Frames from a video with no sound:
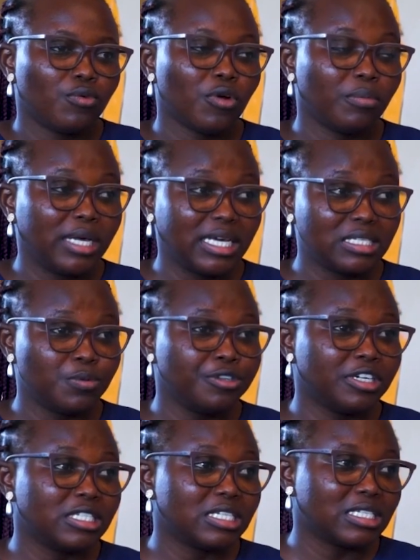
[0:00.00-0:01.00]
from the
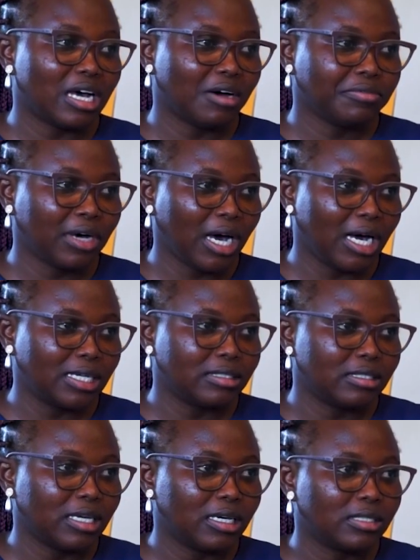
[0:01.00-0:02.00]
experiences I've had,
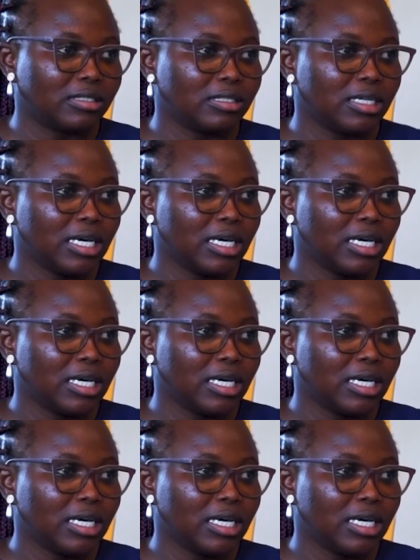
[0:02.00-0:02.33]
and